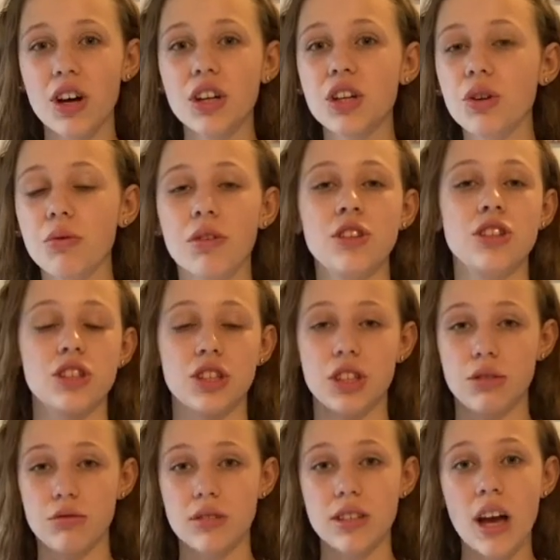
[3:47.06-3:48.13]
You can just
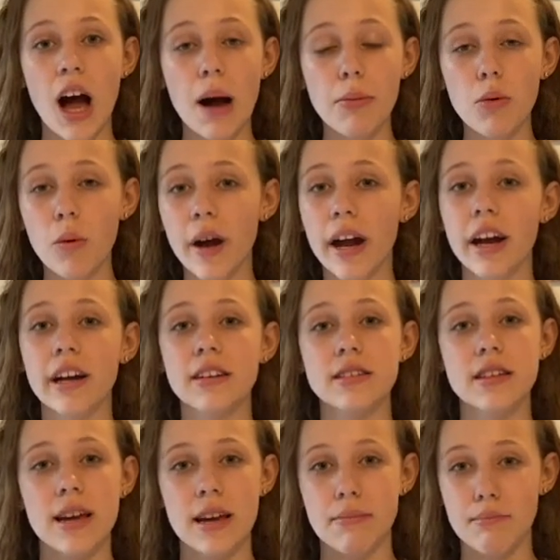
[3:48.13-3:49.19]
use
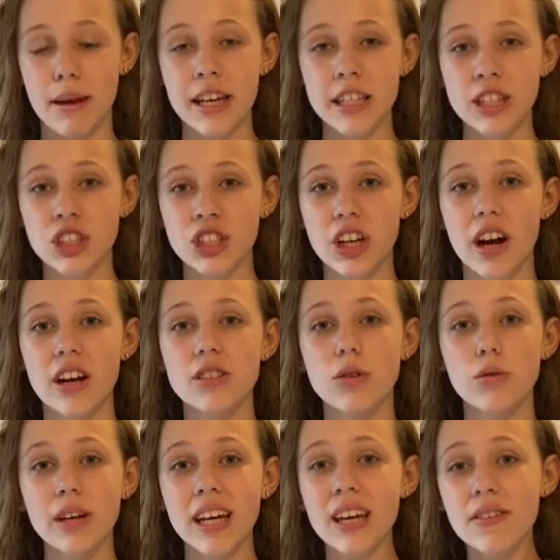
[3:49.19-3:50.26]
Tupperwares, mason jars,
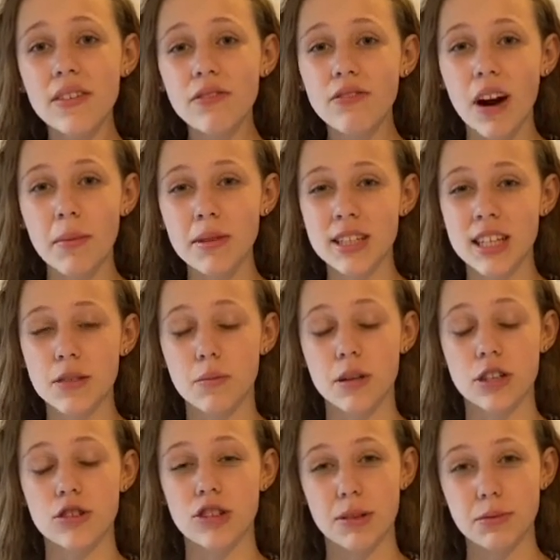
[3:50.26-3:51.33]
or even pharmacy's
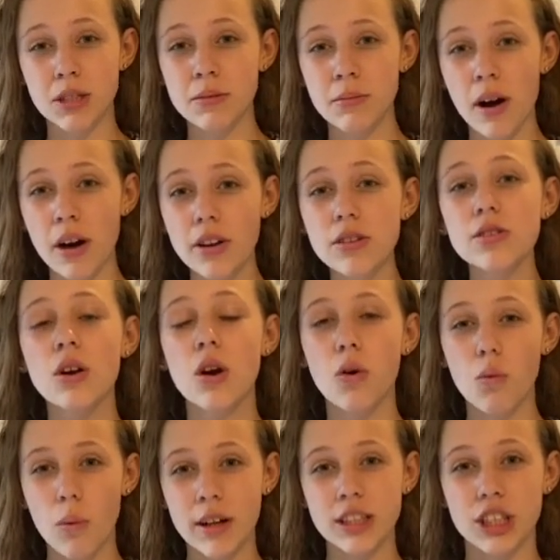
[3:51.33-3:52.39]
prescription bottles
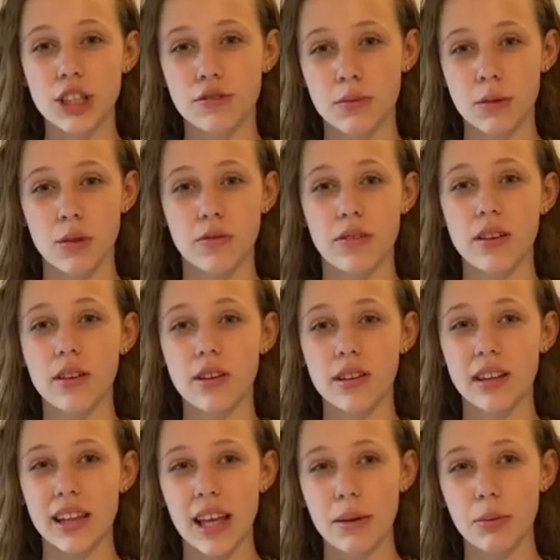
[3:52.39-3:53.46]
once you remove
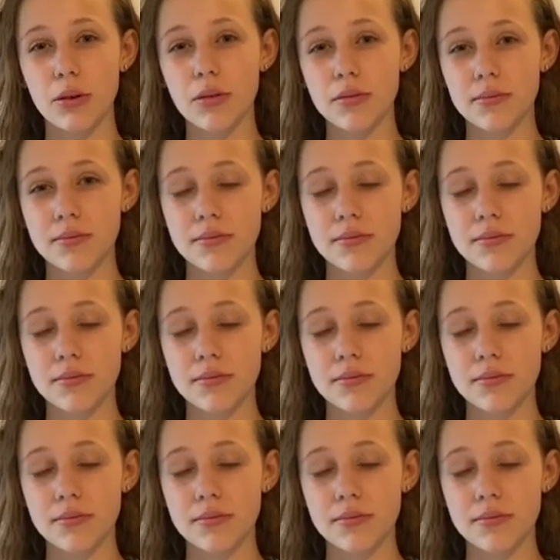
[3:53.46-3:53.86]
the label.